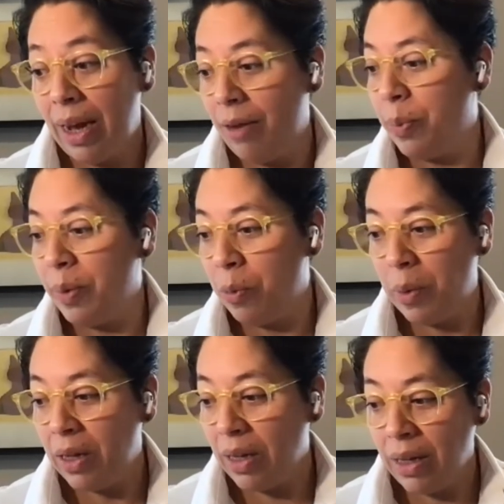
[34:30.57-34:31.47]
I've been
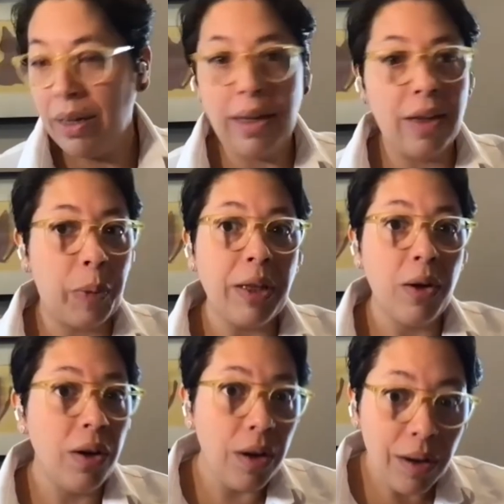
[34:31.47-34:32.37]
speaking
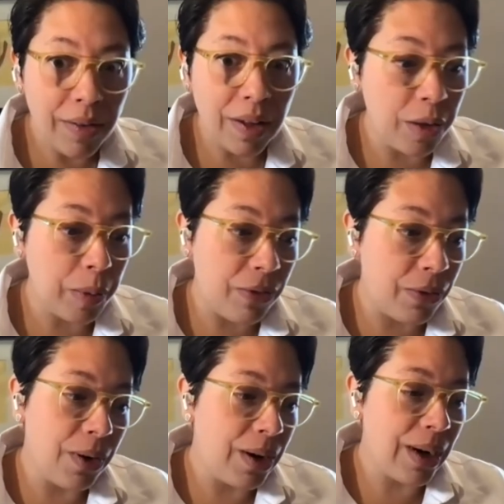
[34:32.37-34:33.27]
Espanol since
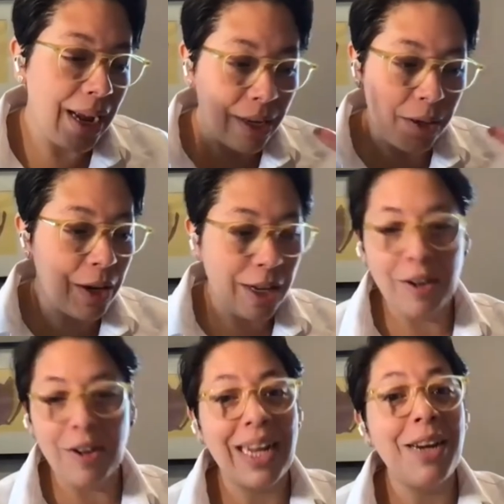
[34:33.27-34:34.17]
before I could
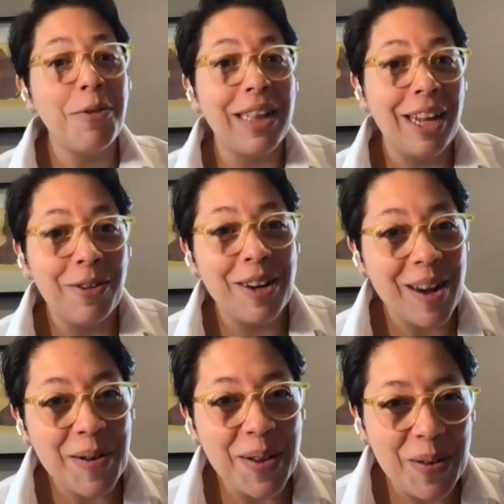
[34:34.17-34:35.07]
understand what language
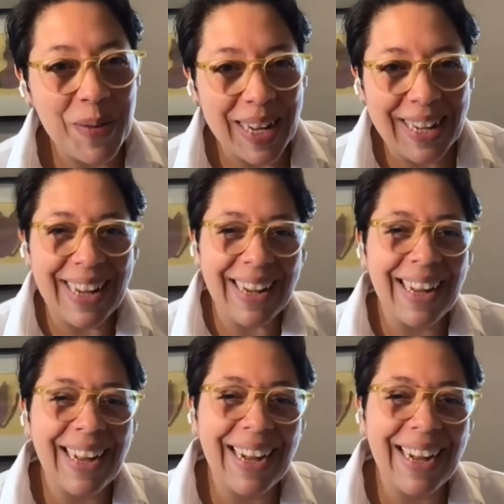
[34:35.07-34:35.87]
I was speaking.